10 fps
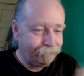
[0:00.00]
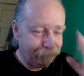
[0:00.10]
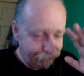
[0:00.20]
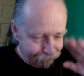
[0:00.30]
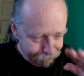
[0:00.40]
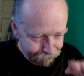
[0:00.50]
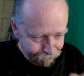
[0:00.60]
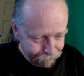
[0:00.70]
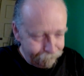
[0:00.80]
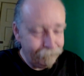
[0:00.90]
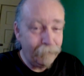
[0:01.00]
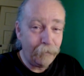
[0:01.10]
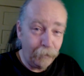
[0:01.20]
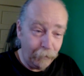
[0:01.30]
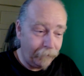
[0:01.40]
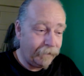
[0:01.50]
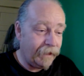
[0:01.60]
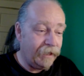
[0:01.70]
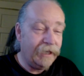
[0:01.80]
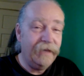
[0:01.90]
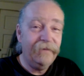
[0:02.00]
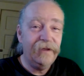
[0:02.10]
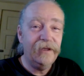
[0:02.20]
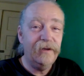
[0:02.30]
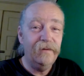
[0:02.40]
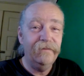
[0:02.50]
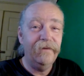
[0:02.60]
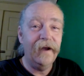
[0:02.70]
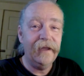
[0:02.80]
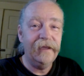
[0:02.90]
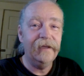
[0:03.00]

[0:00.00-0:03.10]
Well, if you hurl in, you fucking